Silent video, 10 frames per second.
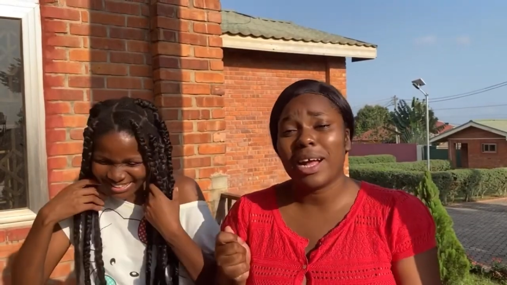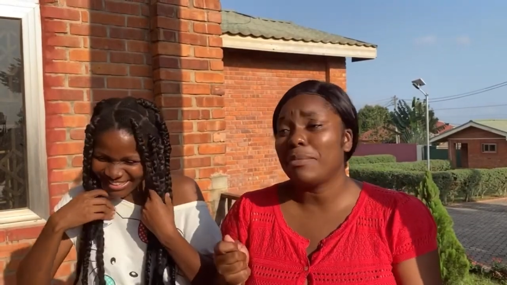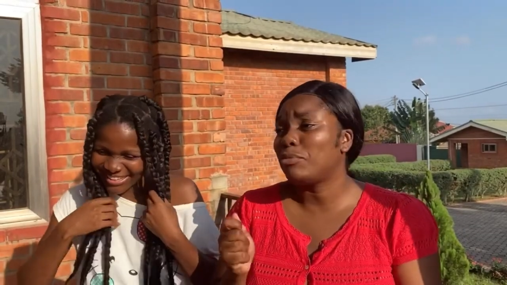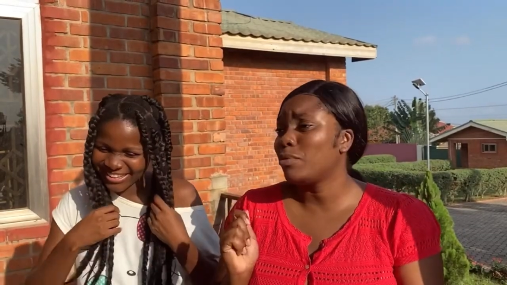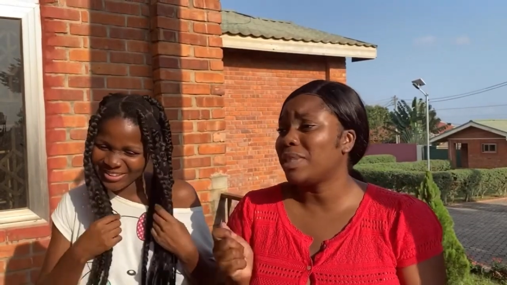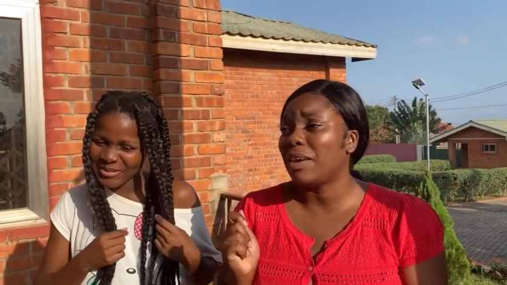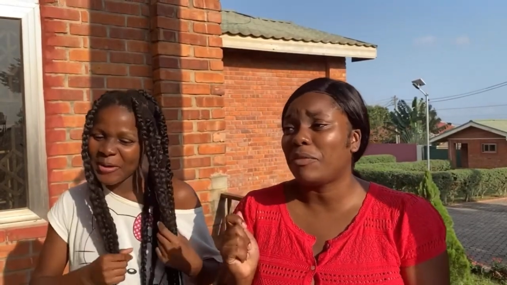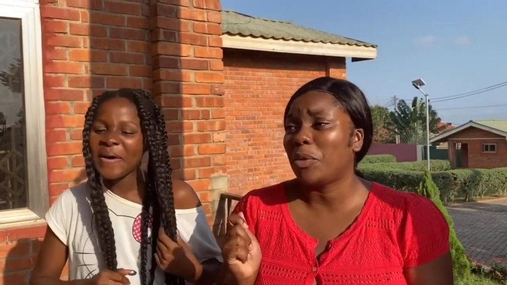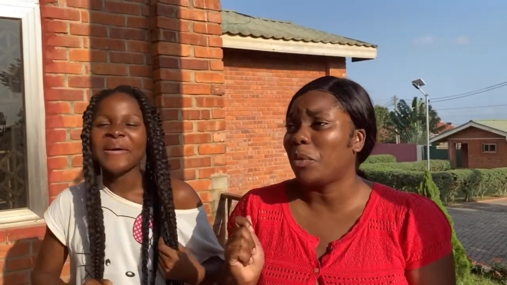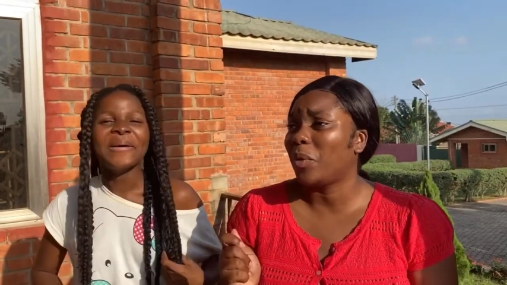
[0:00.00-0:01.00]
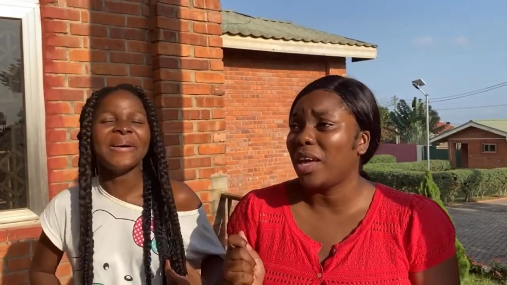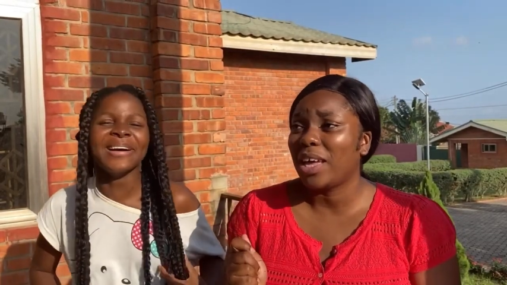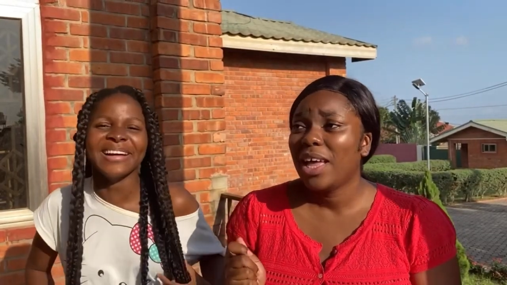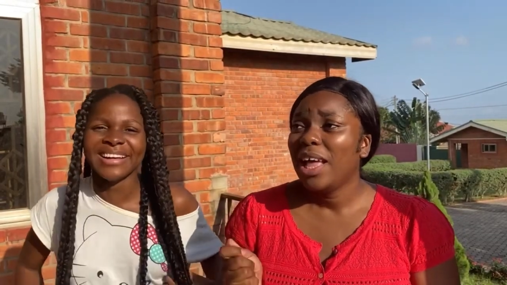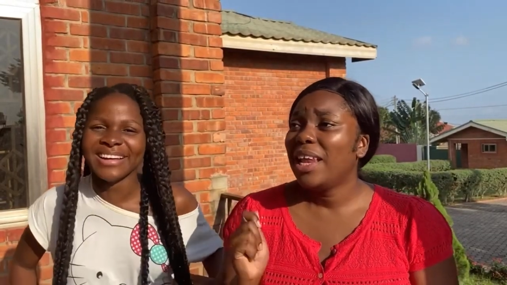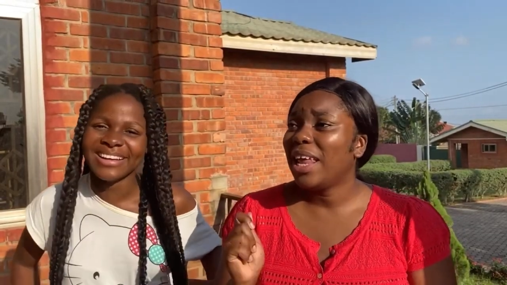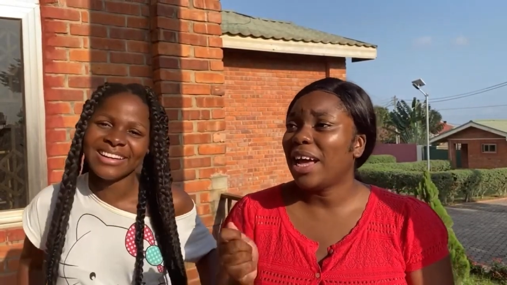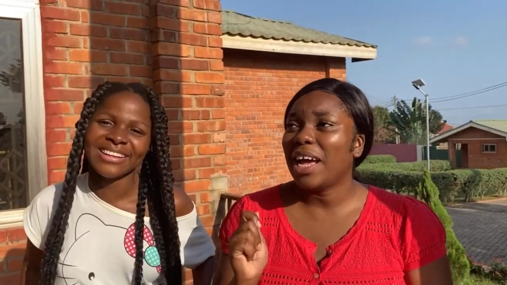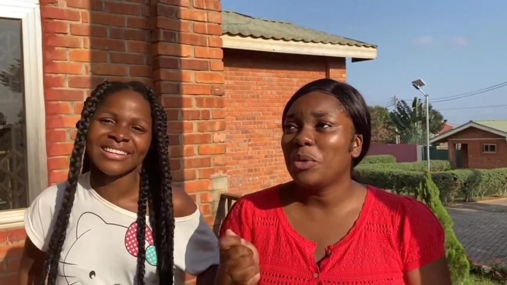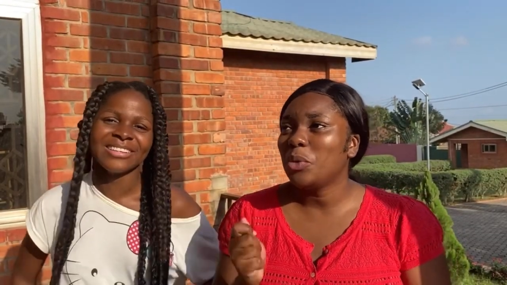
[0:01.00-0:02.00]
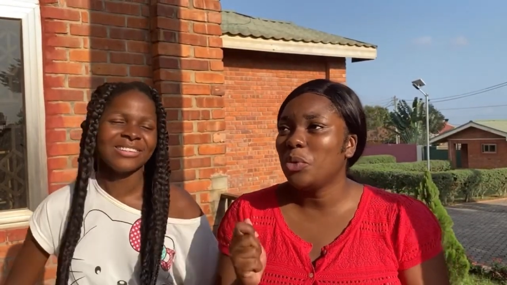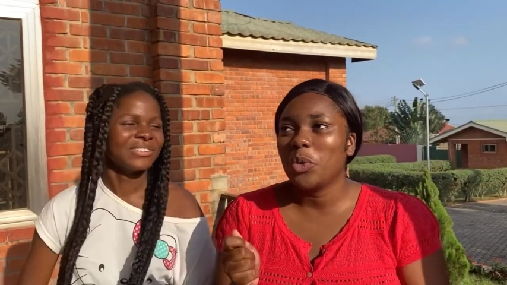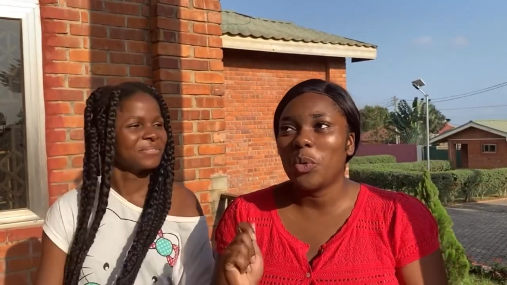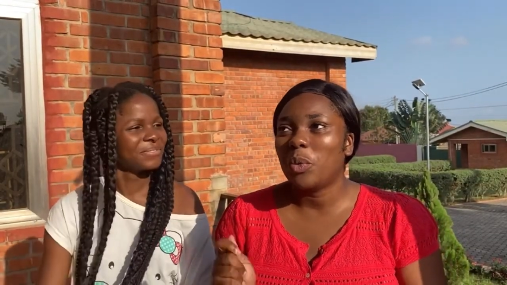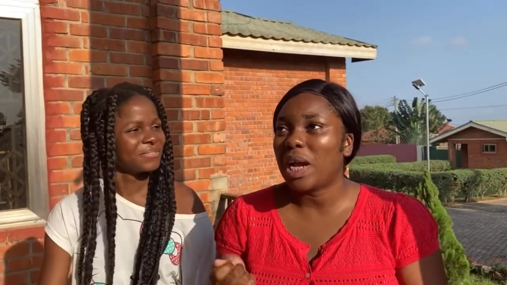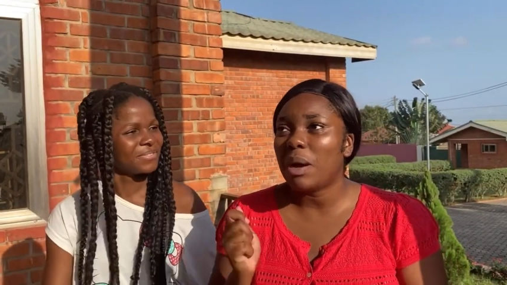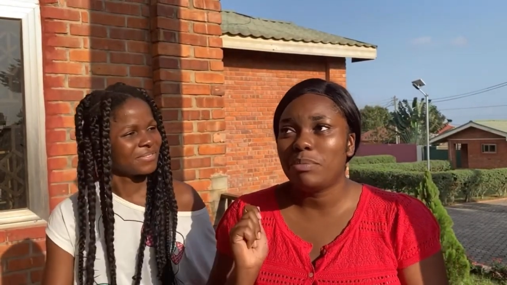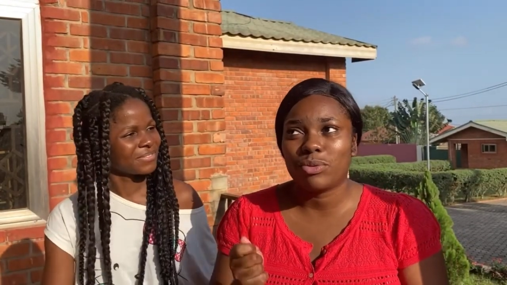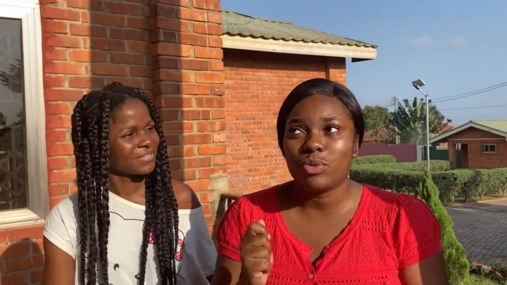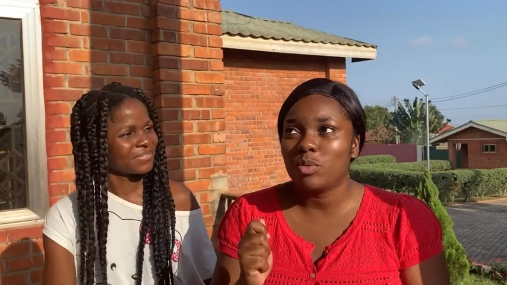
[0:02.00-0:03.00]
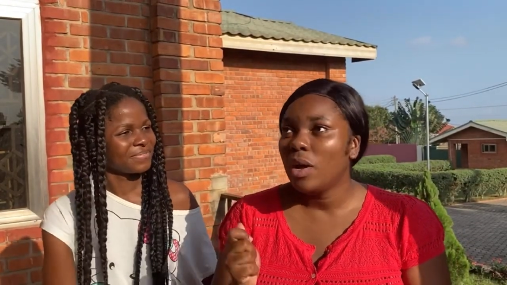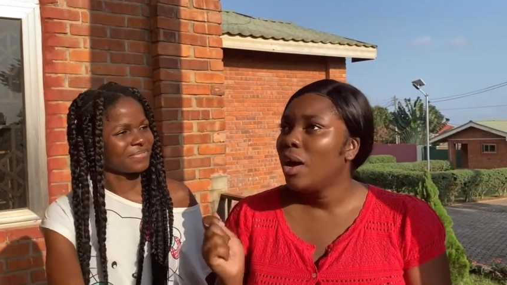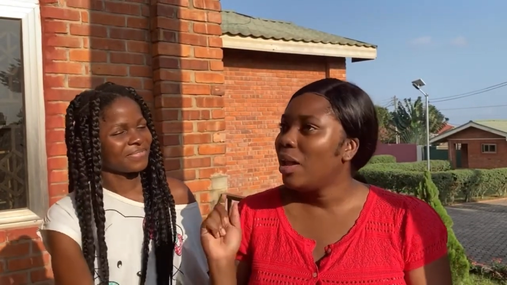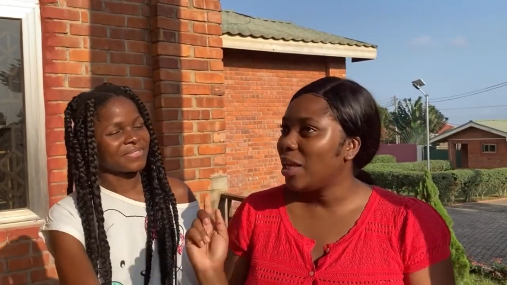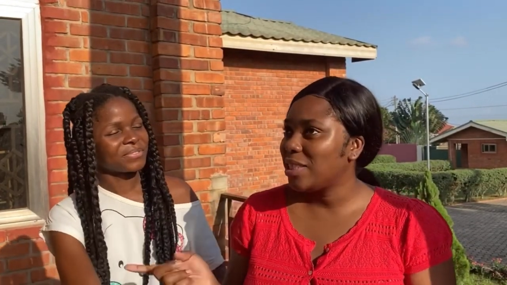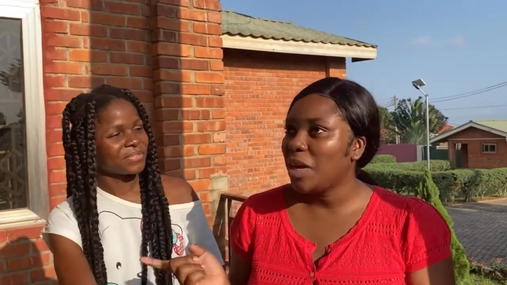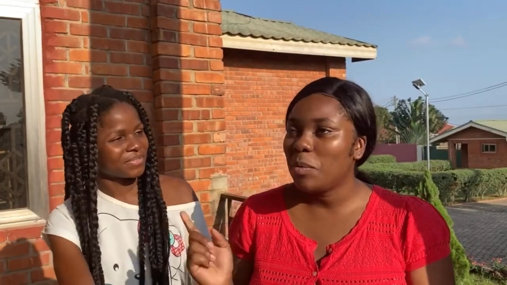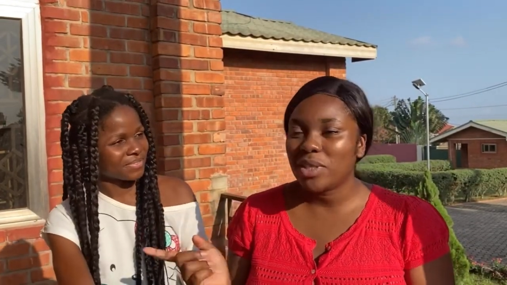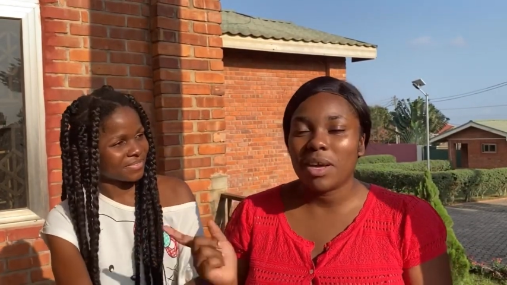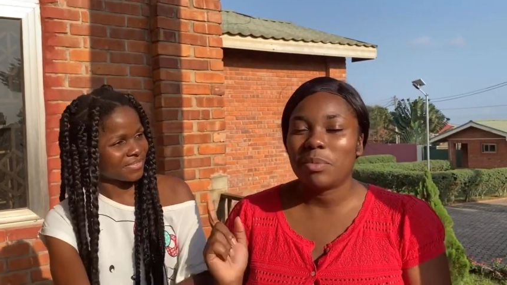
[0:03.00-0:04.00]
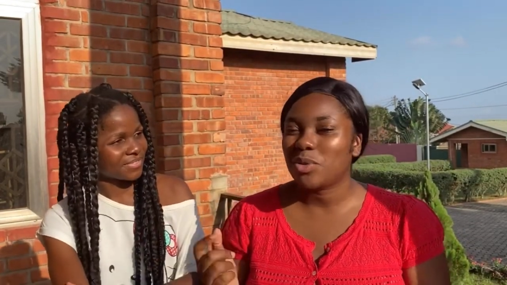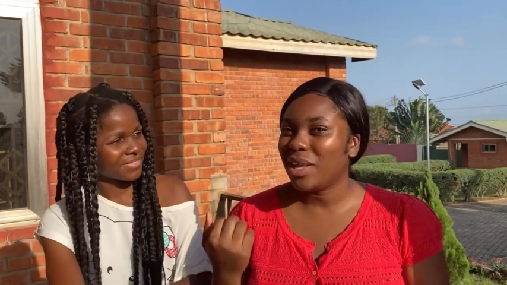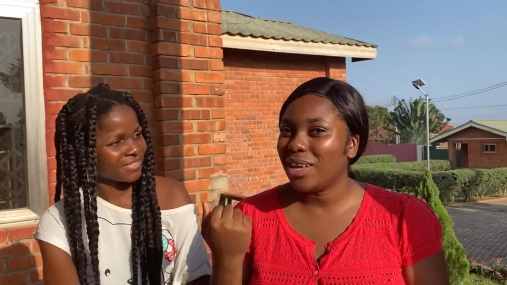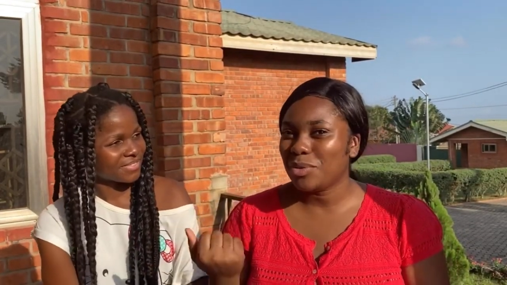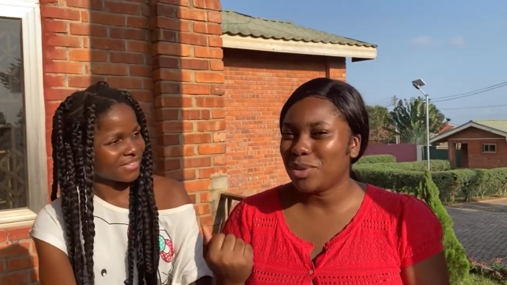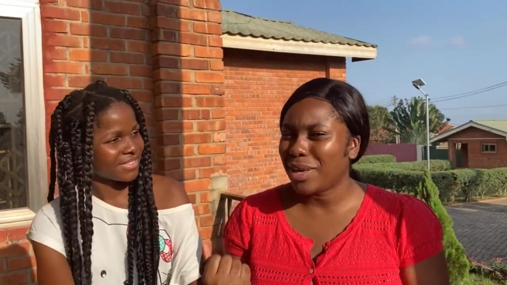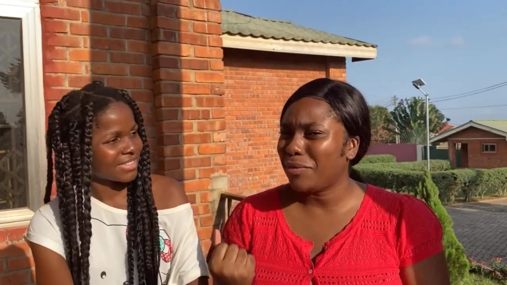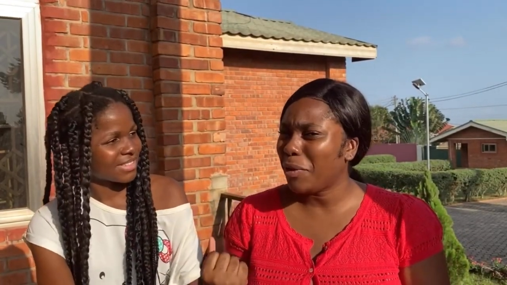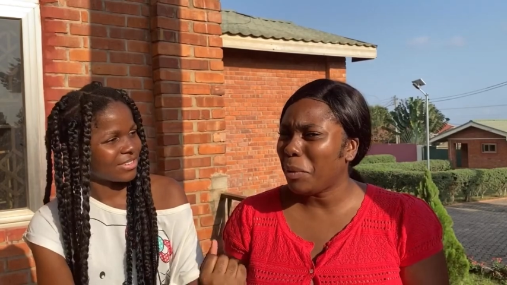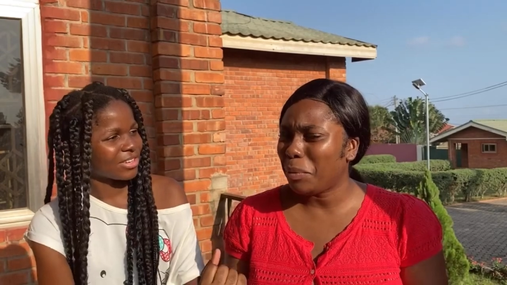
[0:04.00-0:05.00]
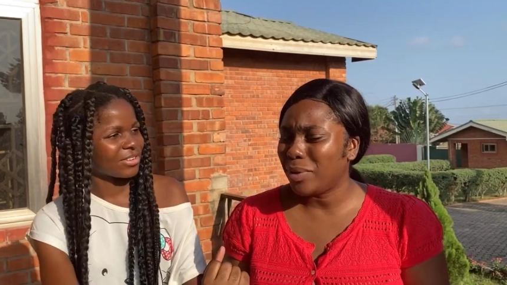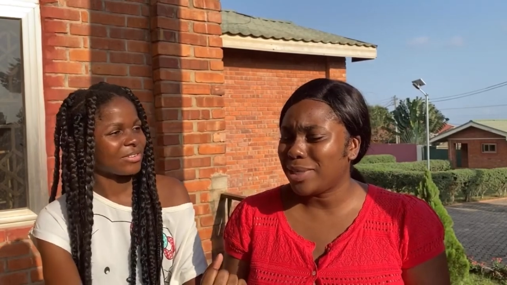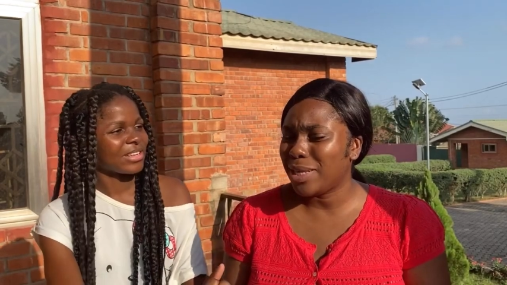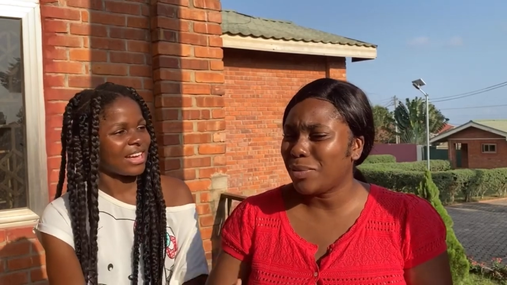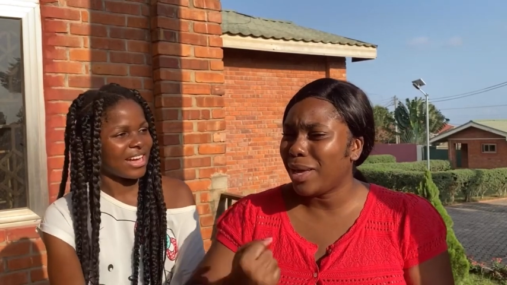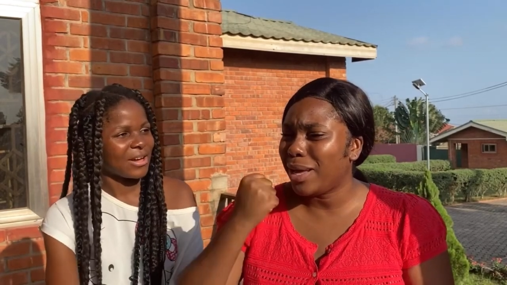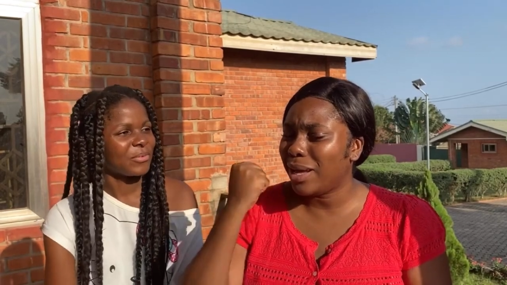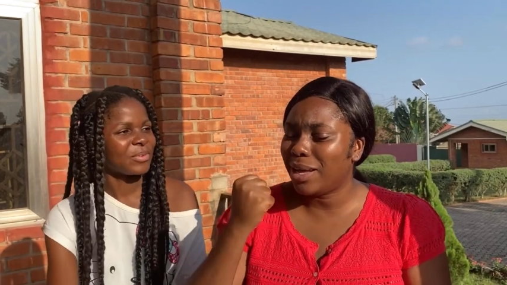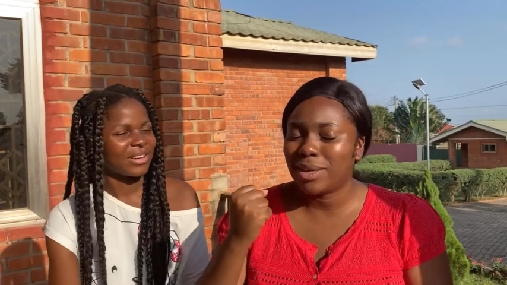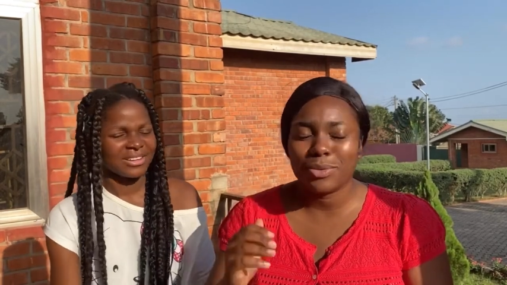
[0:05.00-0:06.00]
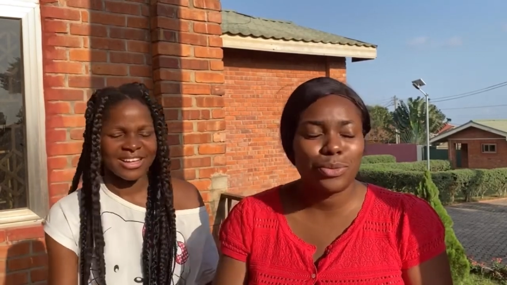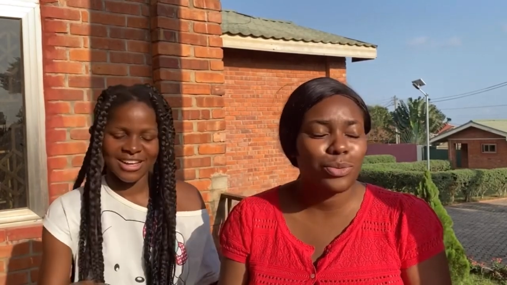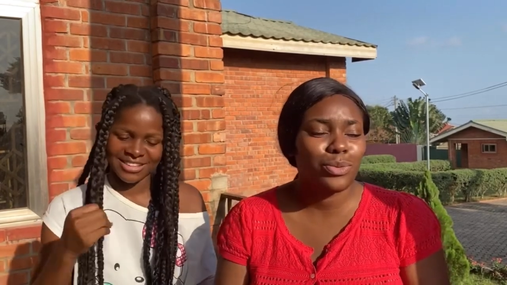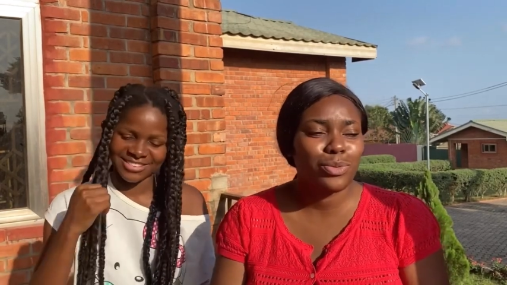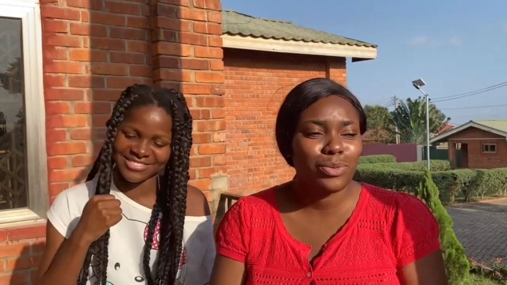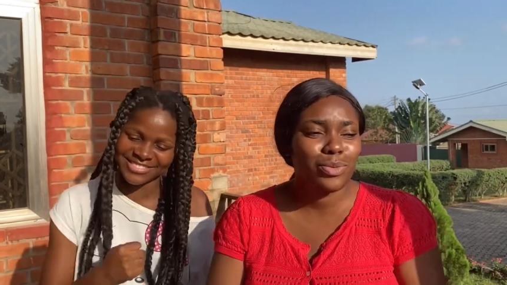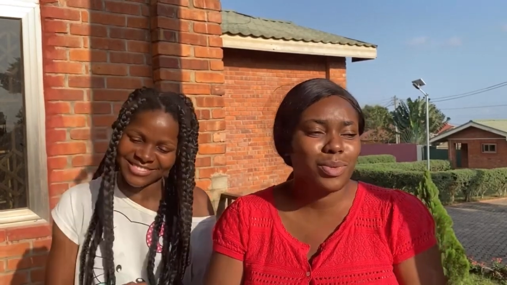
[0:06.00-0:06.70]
Speaker 1: that broom is everywhere. Like I don't know, but that broom like to the and people like those are very important yeah. so yeah